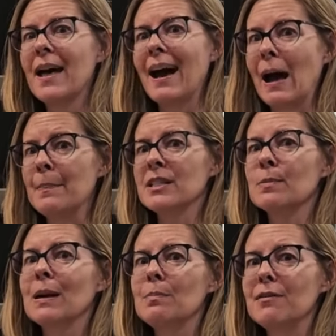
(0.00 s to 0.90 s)
That happened to
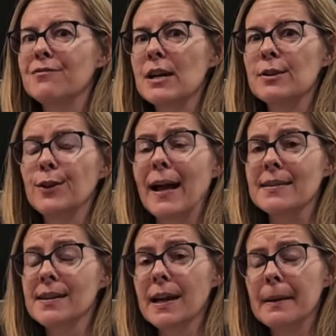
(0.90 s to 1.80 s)
my beef tallow
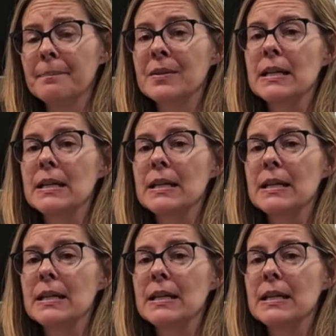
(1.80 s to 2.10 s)
last time.